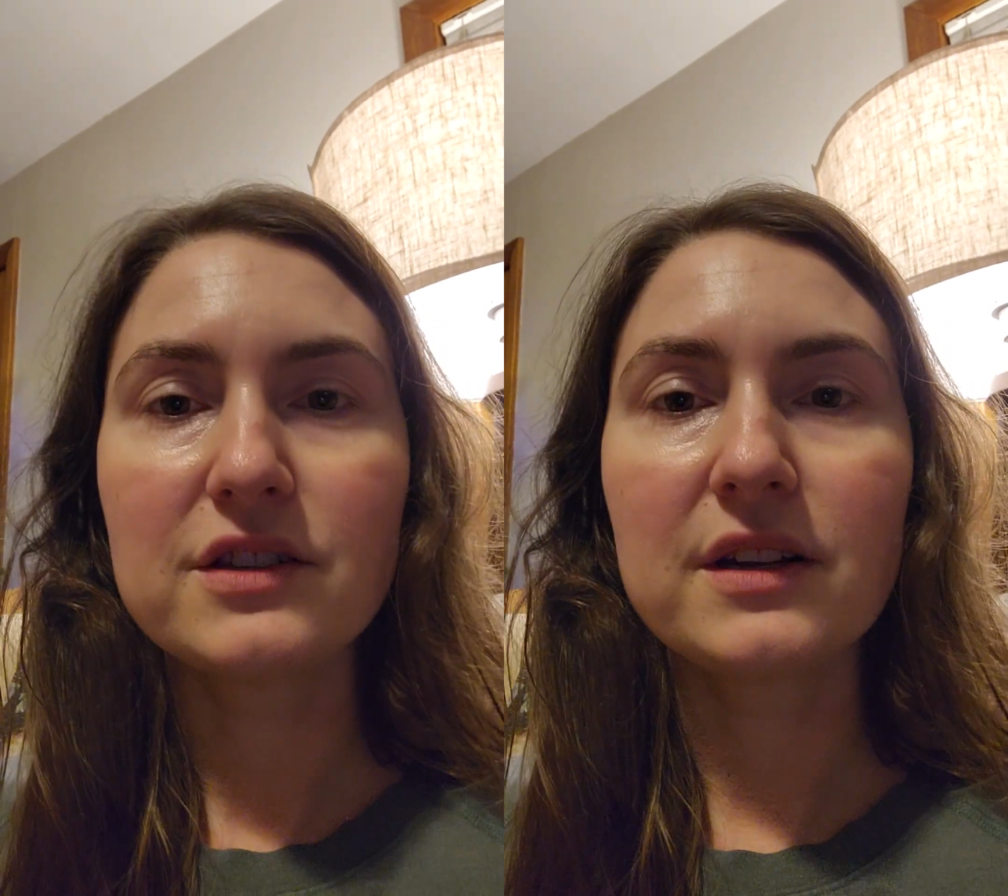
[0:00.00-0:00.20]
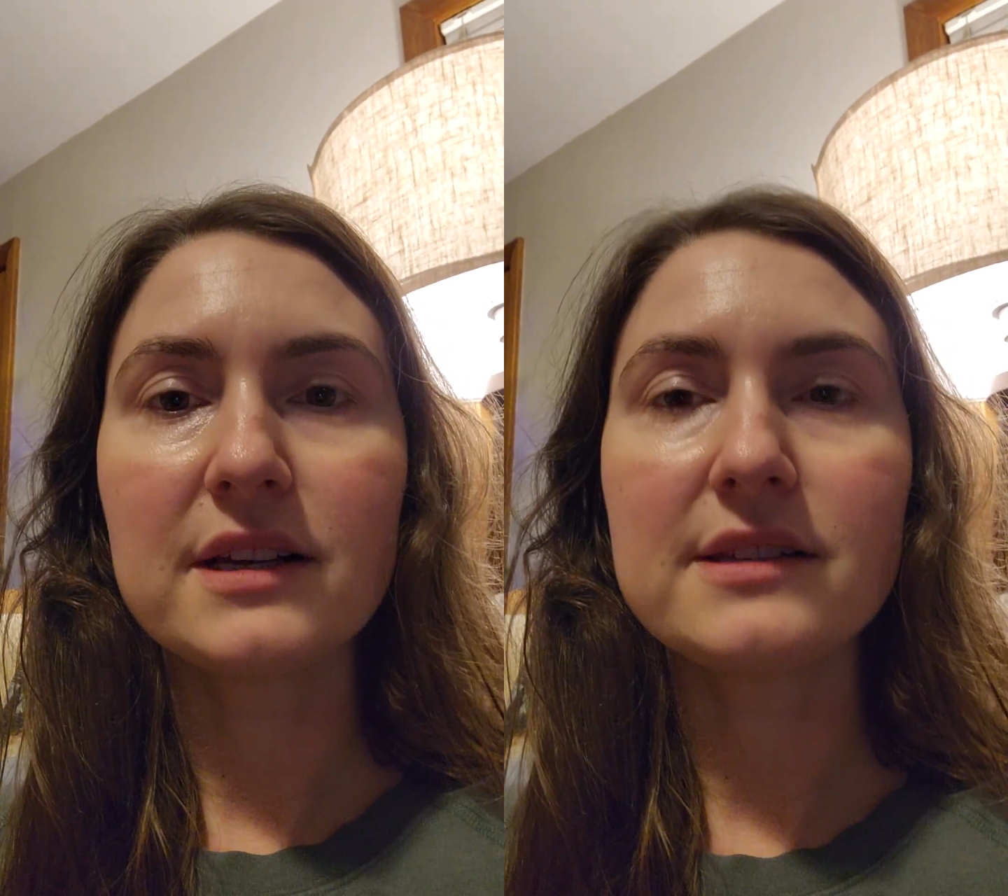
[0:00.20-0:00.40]

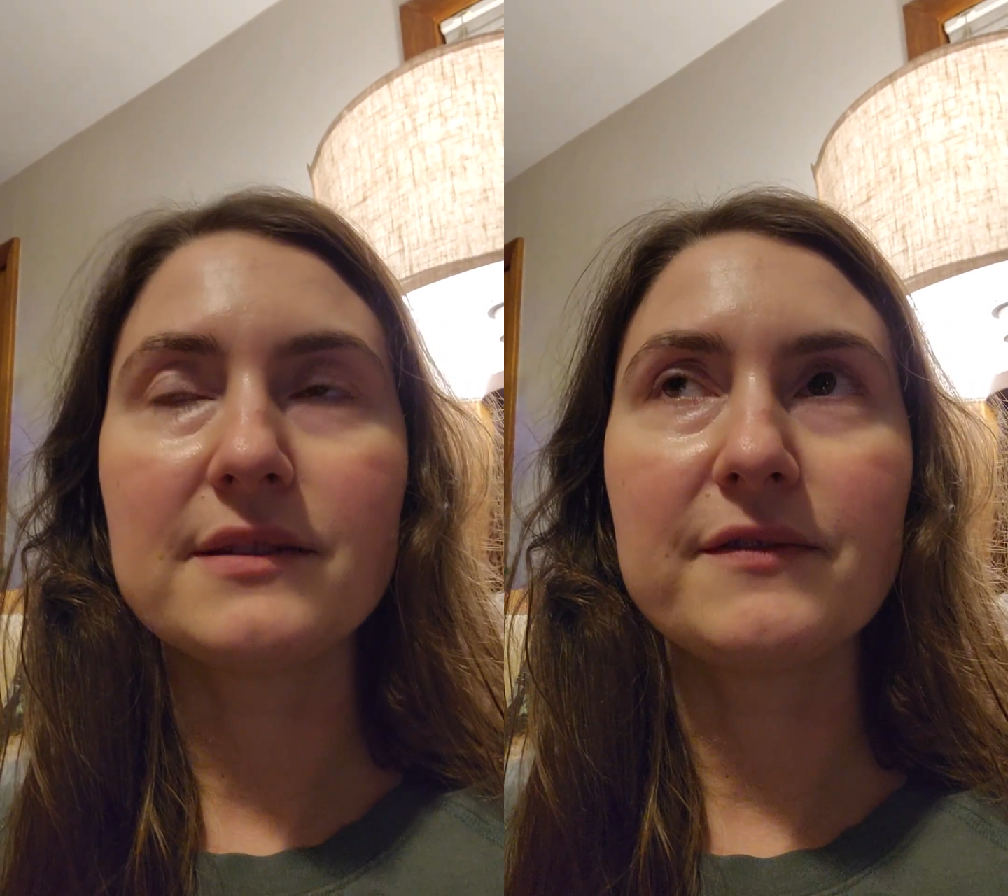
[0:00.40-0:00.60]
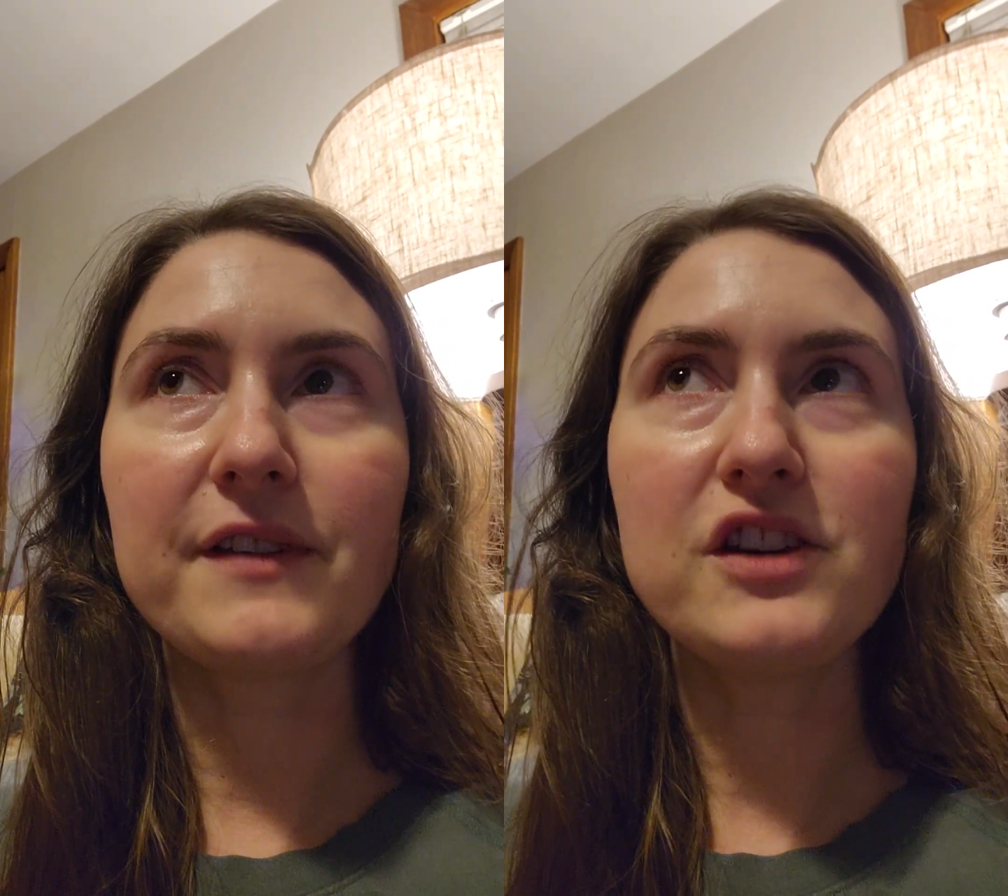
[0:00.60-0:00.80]
because
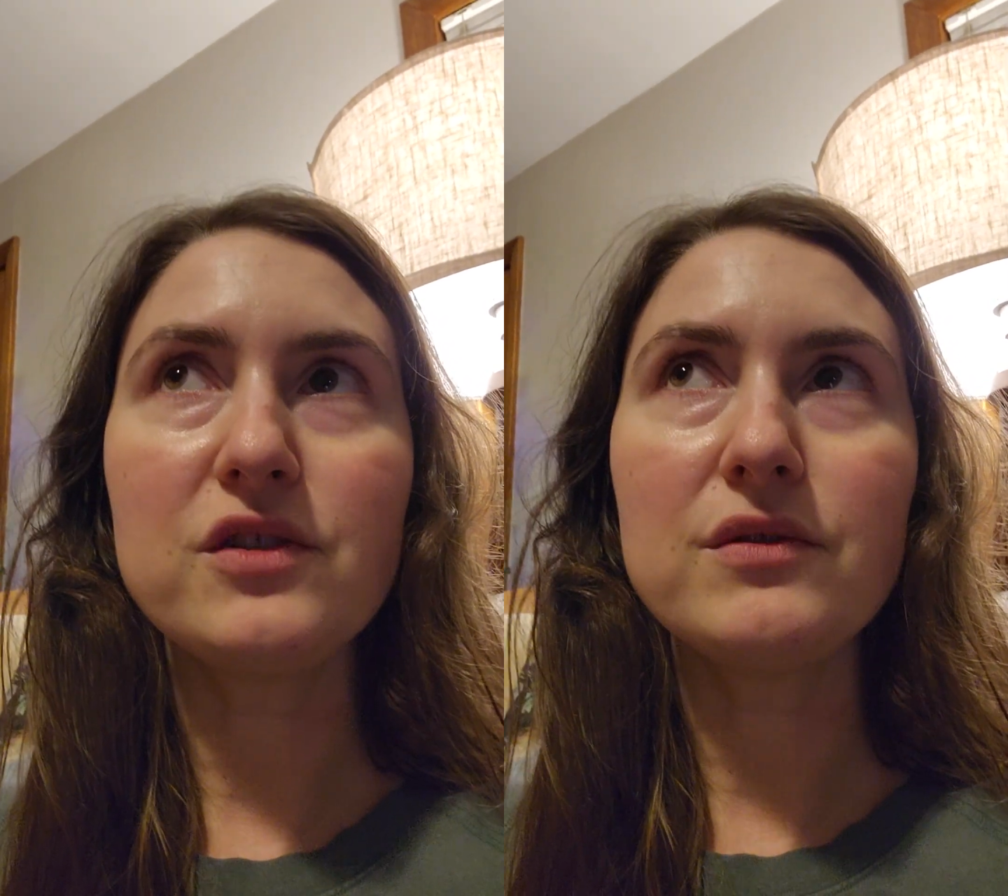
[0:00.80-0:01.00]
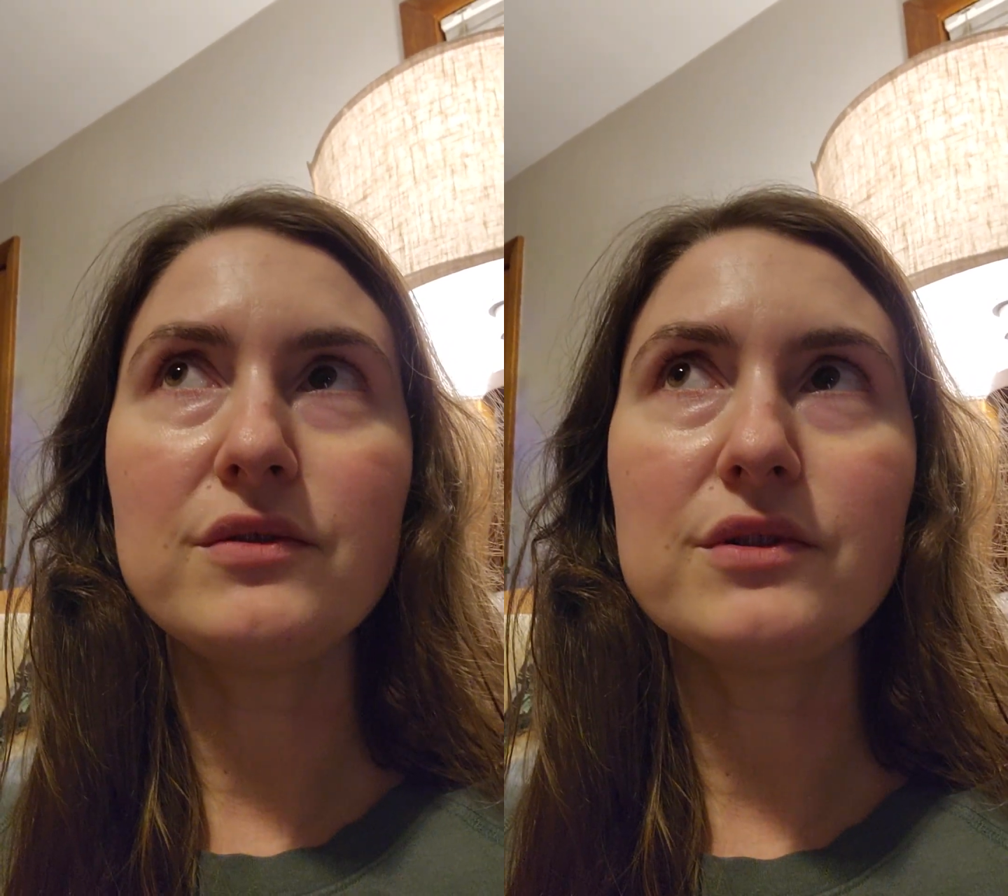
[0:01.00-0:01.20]

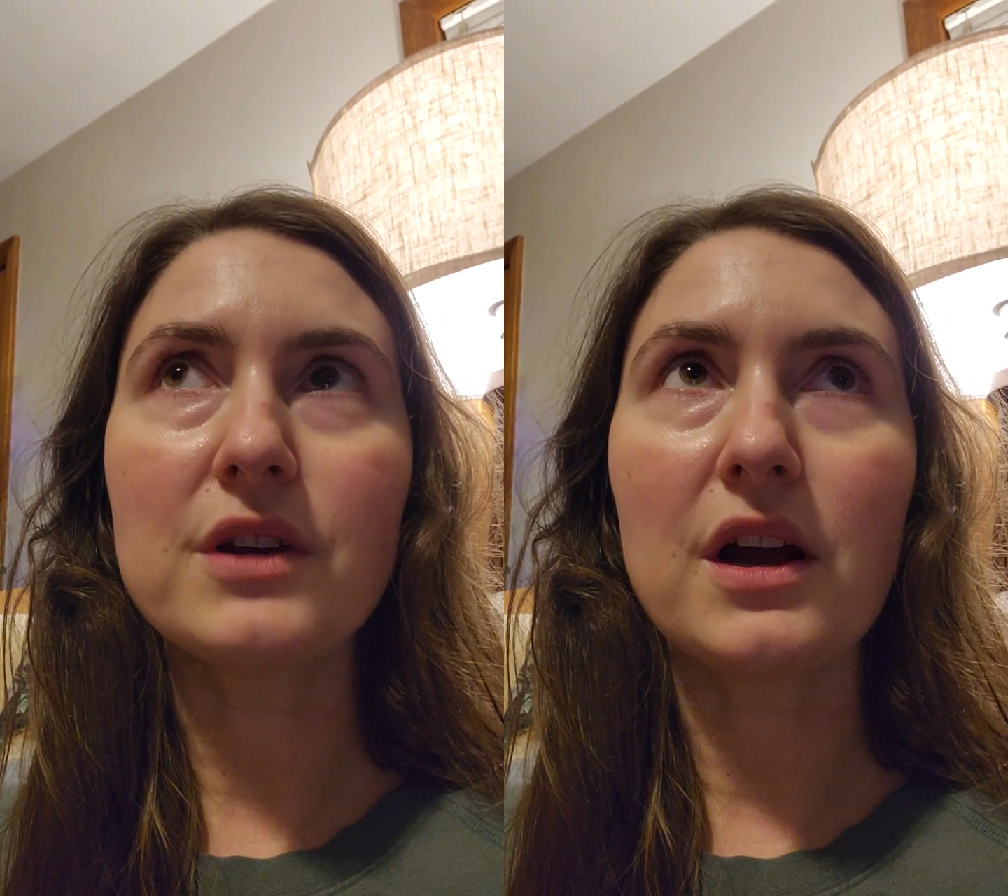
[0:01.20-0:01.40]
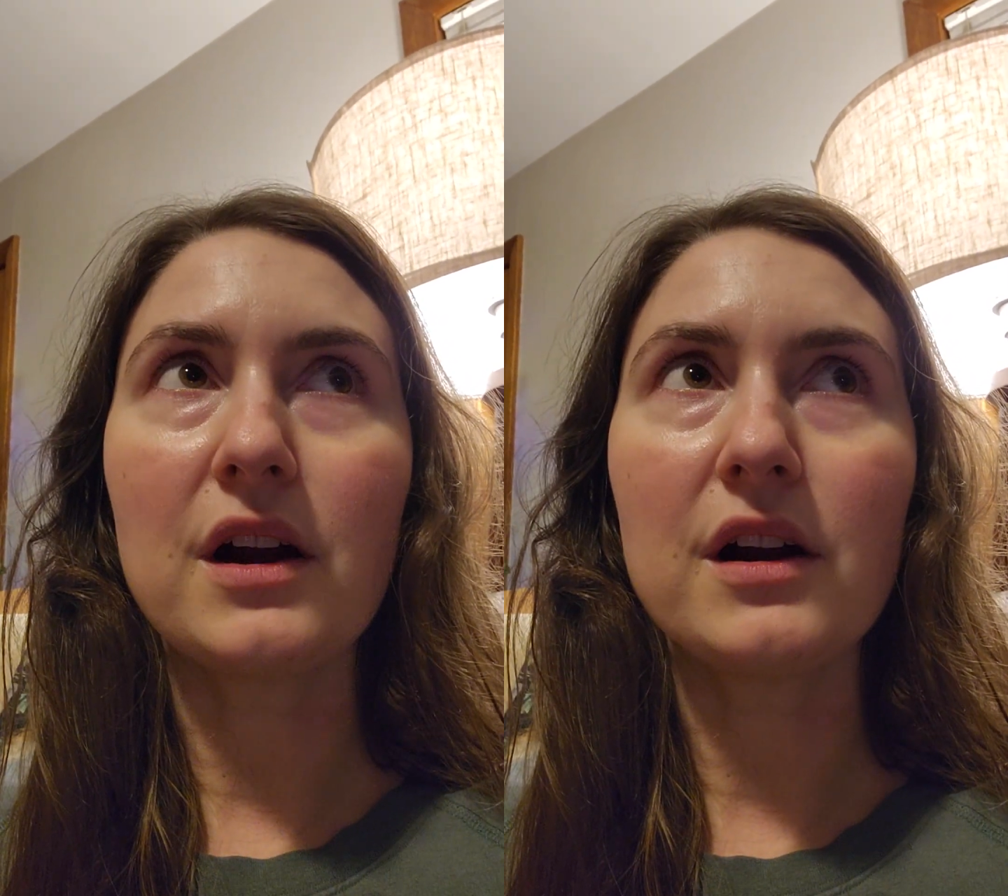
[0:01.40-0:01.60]
facials
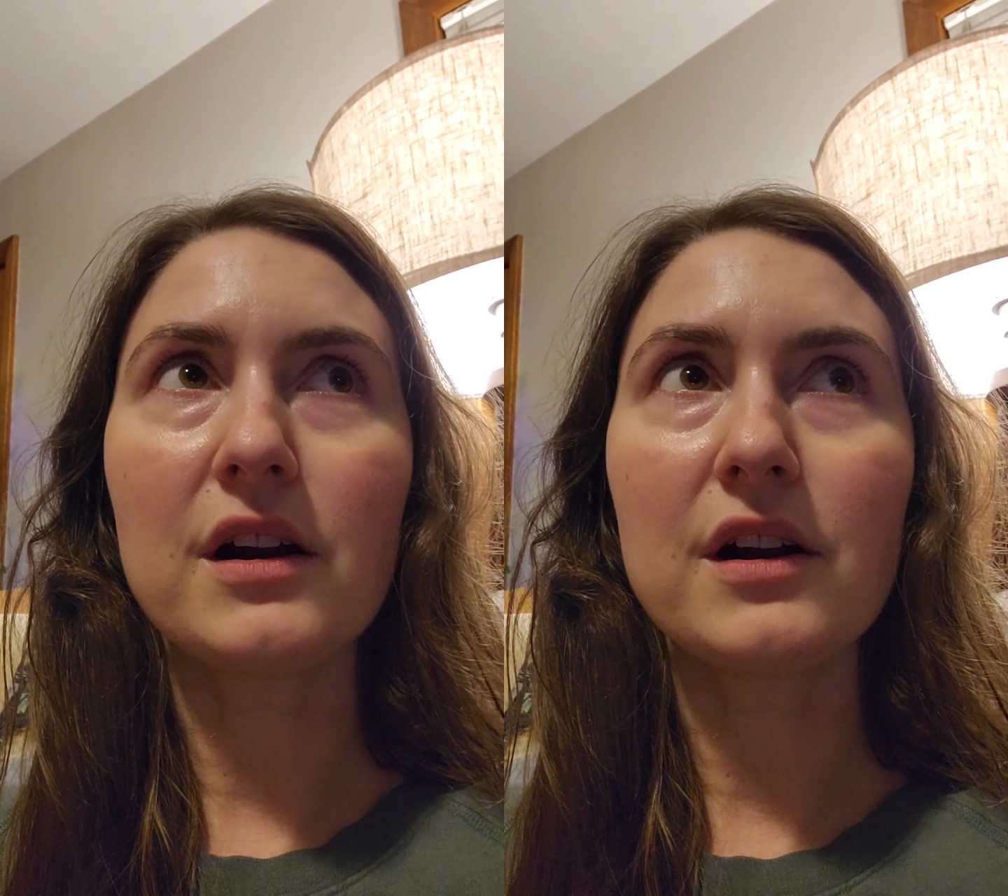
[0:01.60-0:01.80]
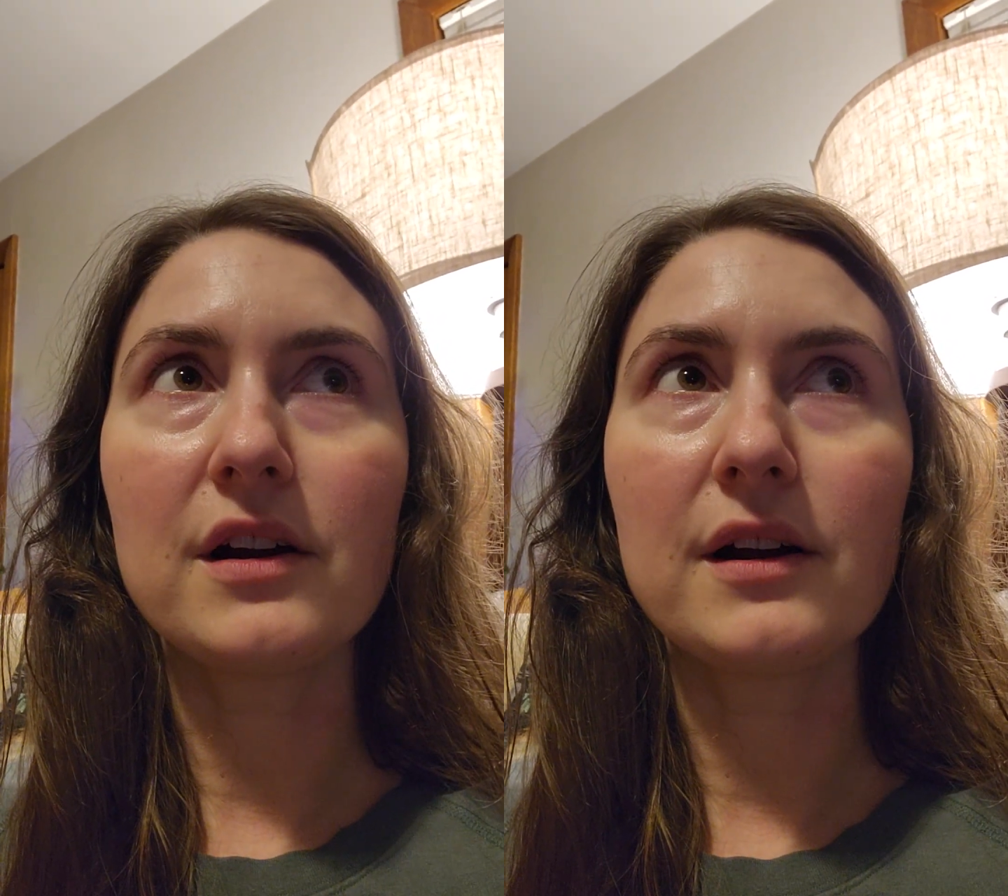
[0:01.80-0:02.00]

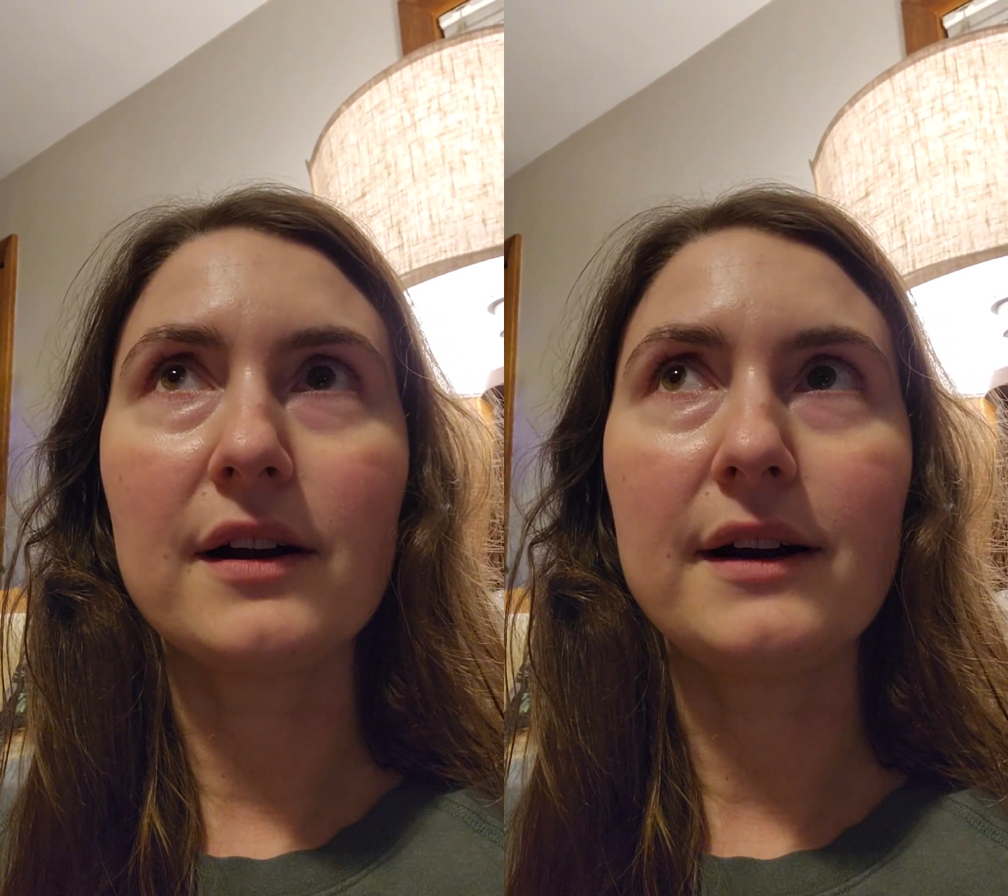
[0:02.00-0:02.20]
are